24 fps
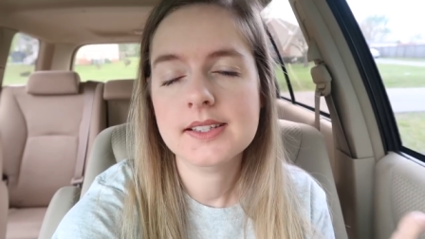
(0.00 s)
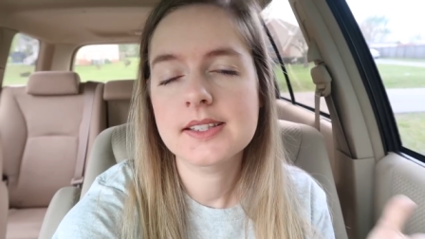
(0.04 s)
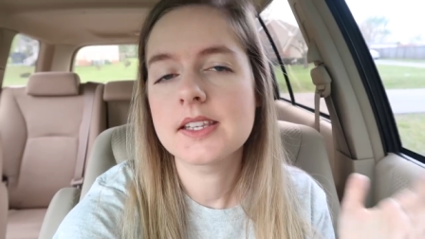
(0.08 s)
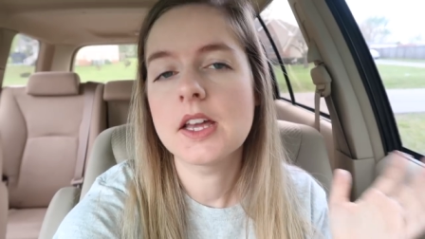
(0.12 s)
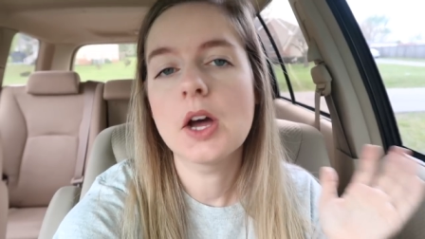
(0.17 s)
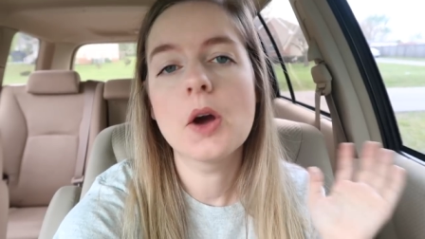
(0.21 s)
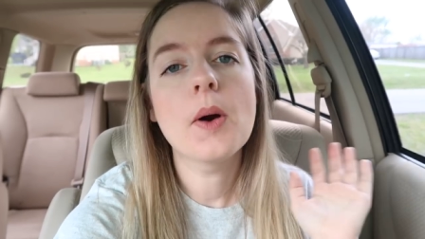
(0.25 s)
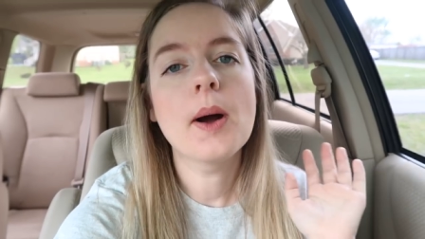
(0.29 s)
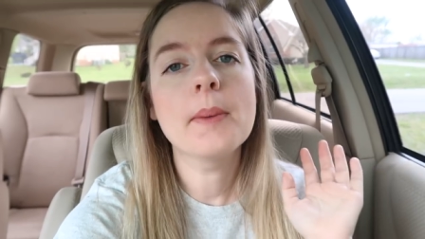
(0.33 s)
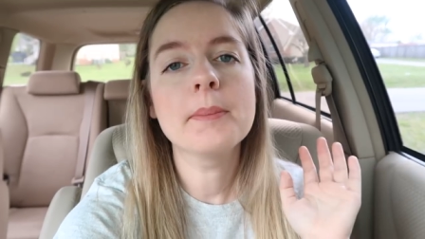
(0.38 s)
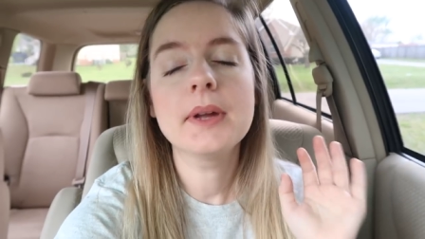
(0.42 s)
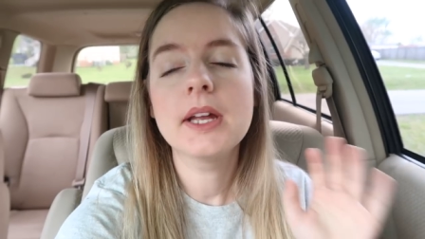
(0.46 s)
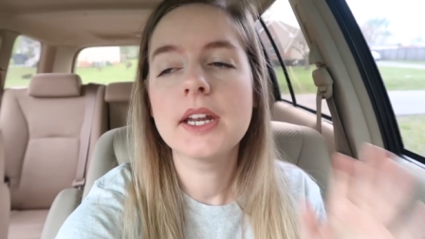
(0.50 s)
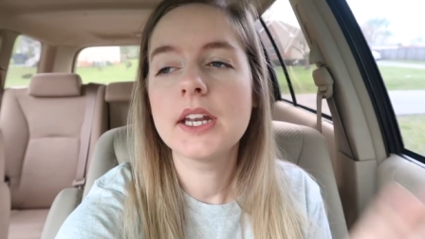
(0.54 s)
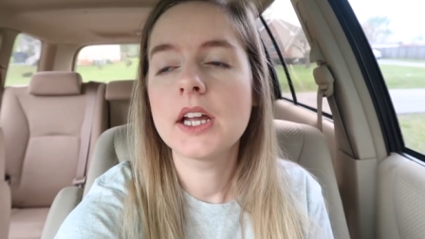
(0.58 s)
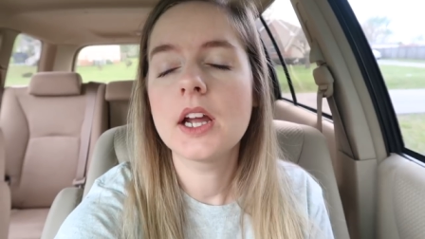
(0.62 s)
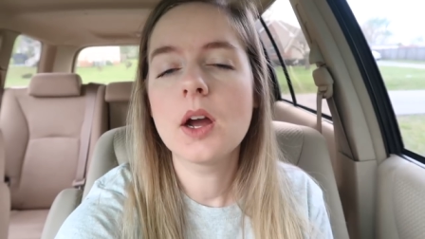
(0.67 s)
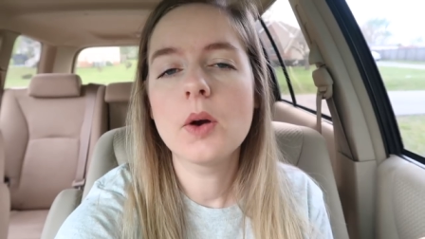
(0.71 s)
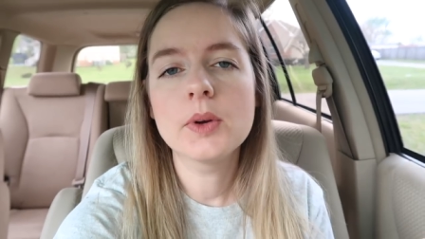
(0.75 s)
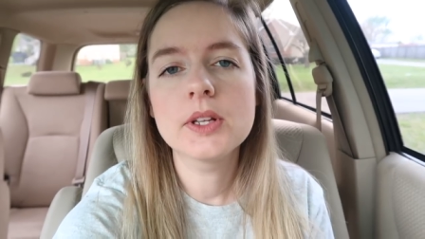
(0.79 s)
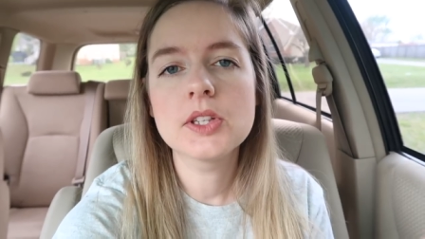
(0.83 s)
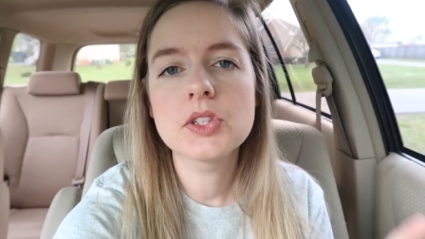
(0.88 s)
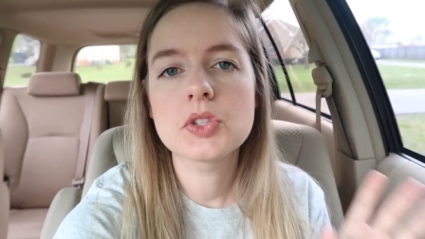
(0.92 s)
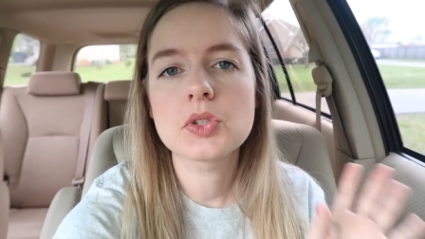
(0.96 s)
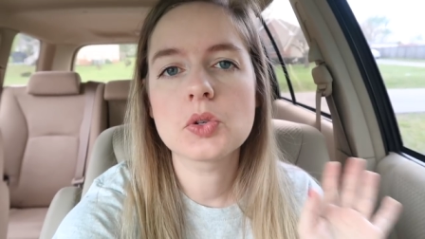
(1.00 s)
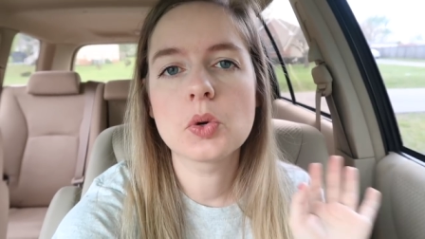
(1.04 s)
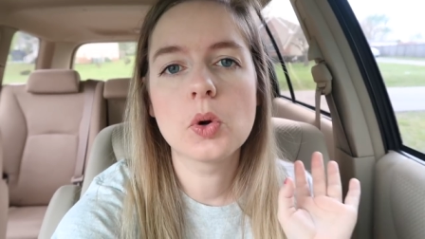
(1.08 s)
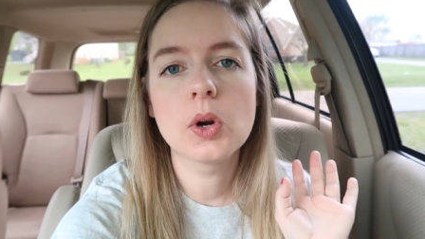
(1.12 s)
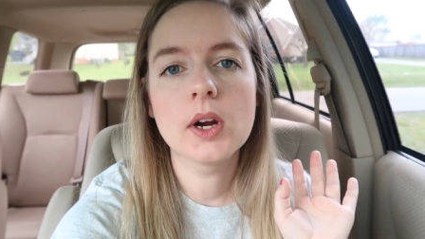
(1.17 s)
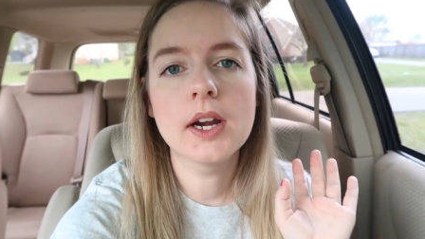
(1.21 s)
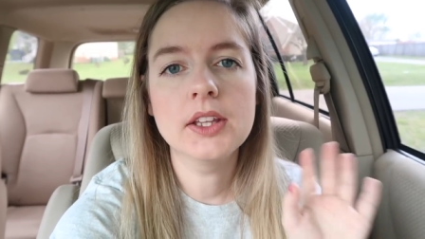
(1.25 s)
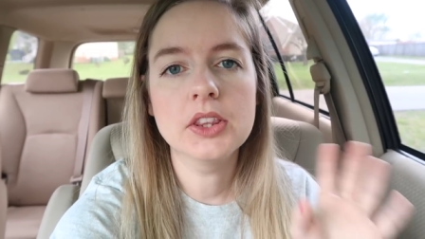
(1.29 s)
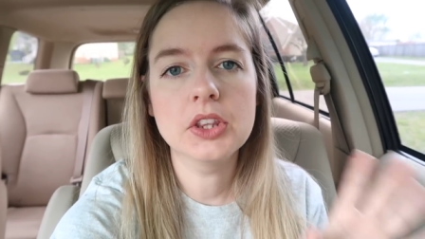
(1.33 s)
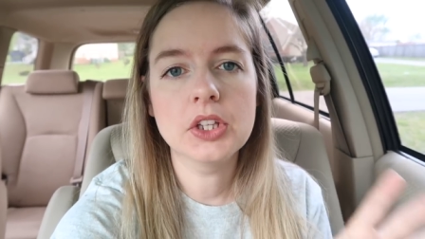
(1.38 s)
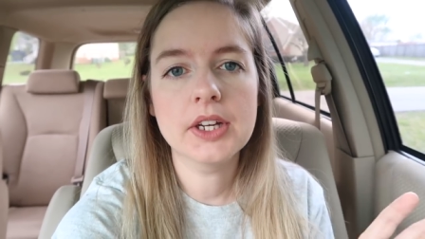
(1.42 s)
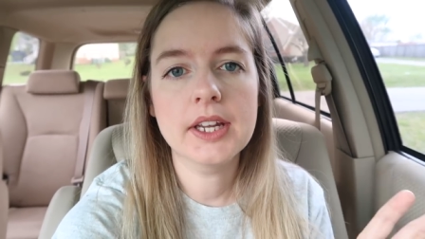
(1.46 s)
So I'm going to go in
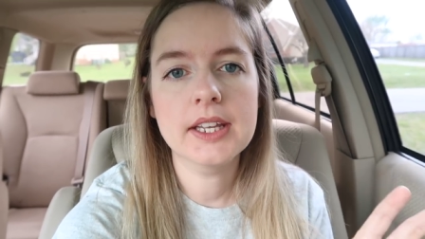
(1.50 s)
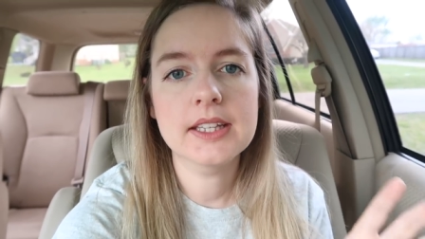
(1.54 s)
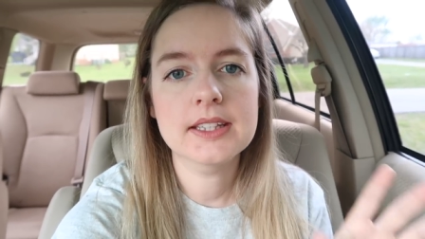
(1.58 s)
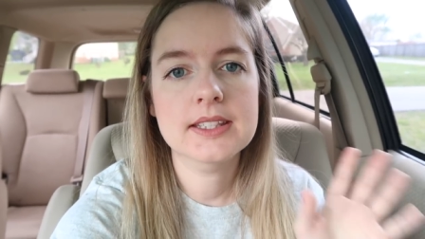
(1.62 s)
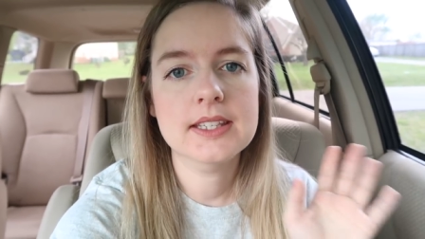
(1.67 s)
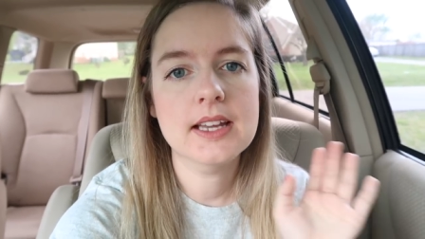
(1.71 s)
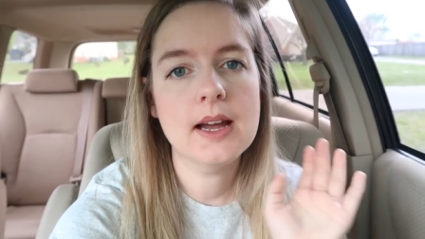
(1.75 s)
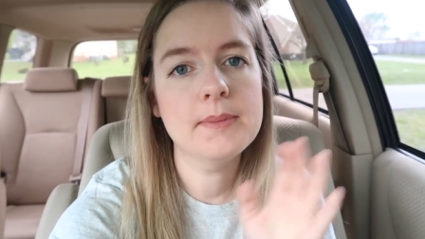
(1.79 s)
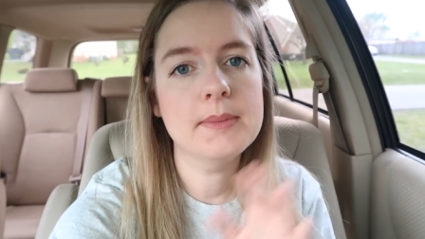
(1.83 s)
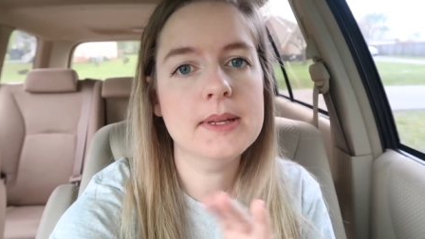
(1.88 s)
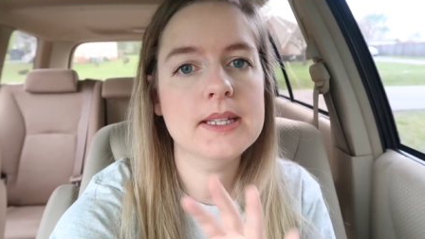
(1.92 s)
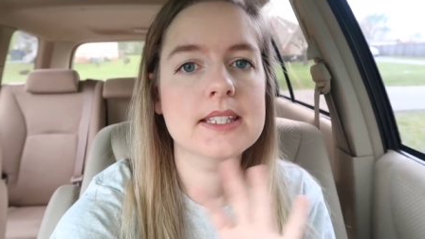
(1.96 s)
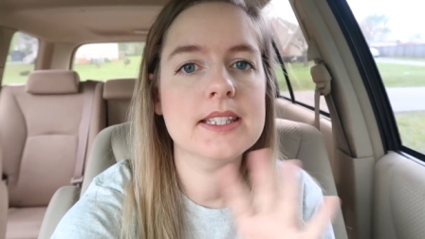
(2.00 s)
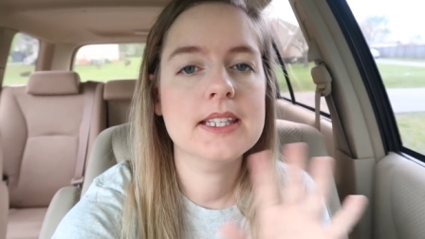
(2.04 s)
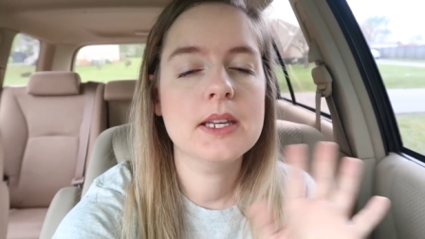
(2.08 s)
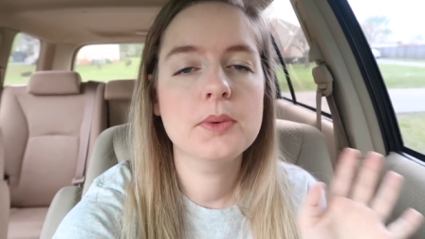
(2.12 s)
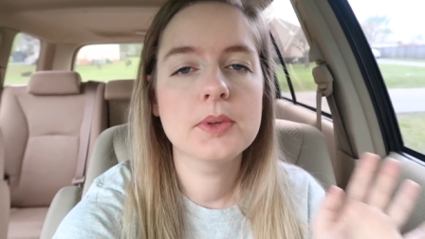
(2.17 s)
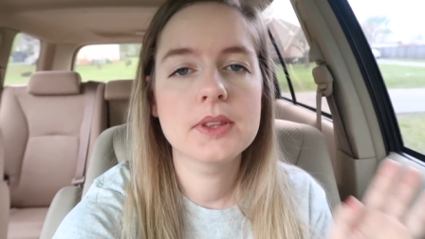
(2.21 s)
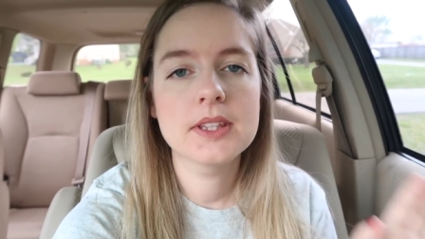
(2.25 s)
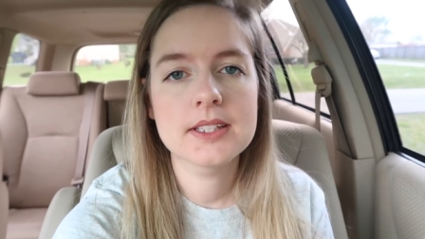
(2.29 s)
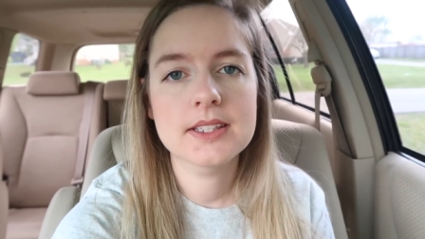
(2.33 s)
store and look at some and see what